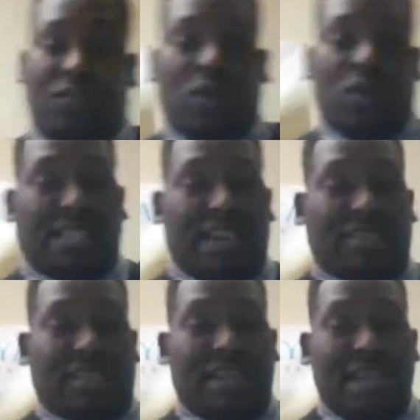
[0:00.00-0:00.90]

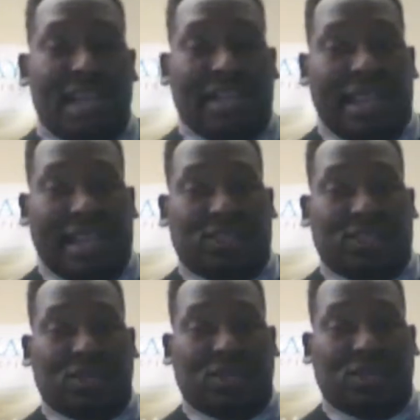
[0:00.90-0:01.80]

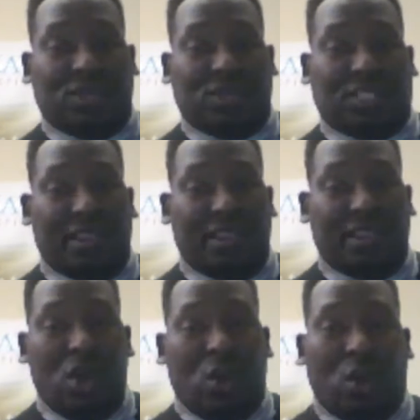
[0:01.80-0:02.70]
305-407-9227,
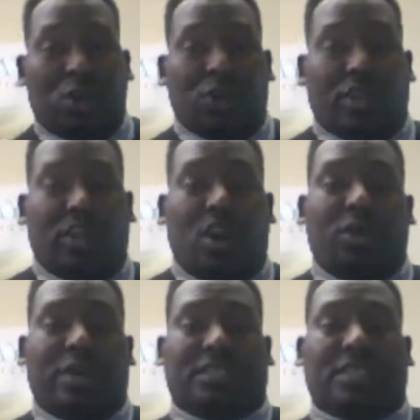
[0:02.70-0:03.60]
or you can
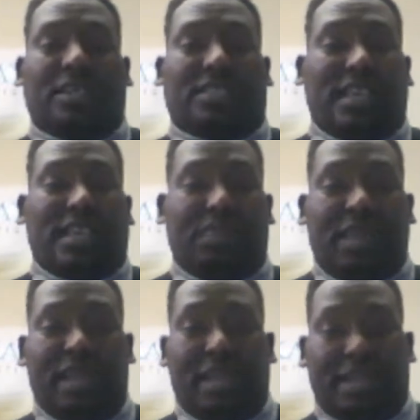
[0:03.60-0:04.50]
always send
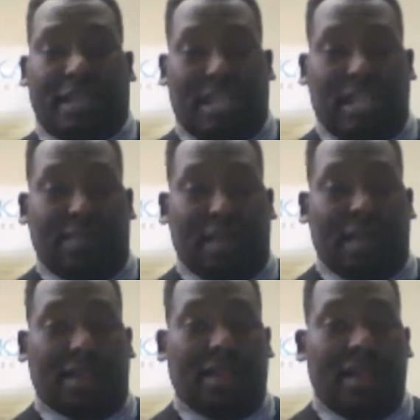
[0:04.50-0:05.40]
me an
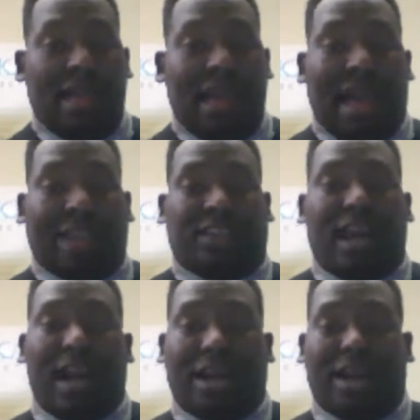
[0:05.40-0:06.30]
email
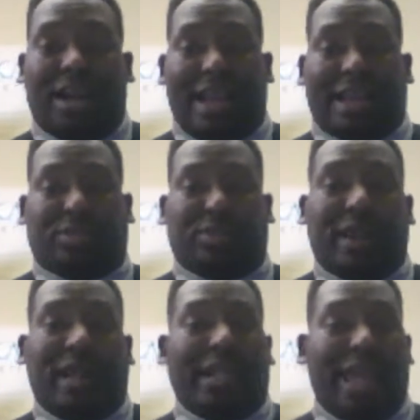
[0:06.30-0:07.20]
at
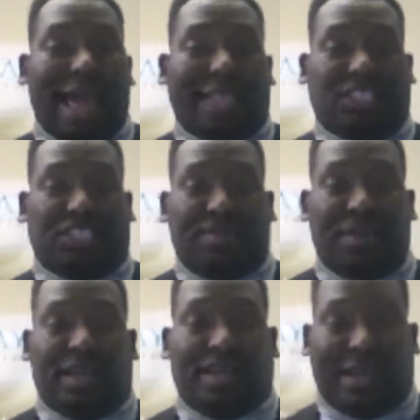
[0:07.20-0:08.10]

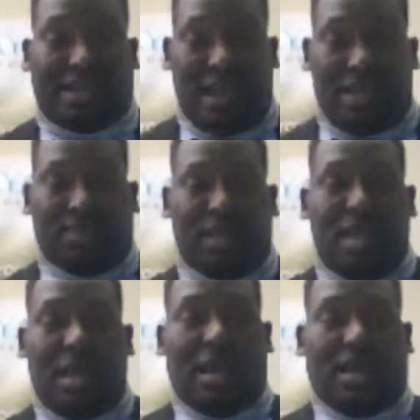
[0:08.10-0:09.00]
docnaturel@gmail.com.
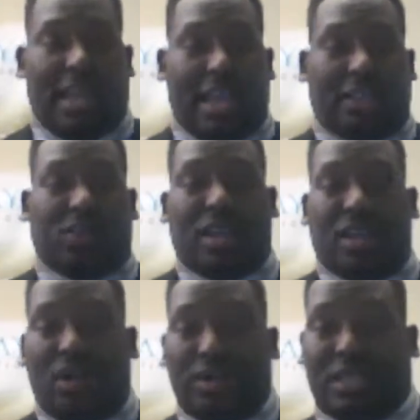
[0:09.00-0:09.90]
Again, you
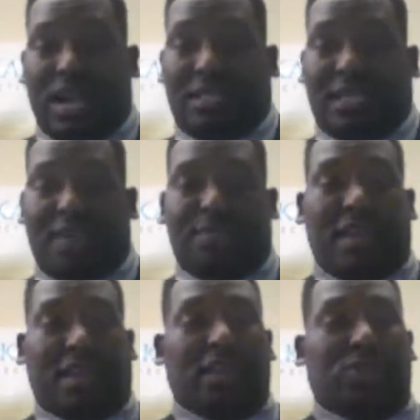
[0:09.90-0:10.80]
can always contact
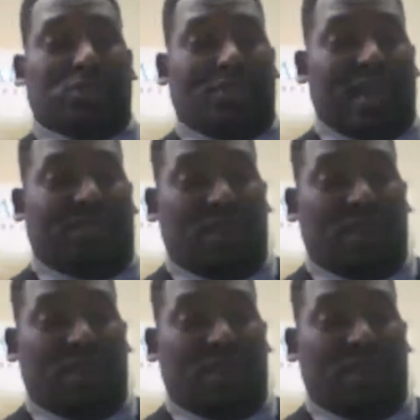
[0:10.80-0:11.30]
me through my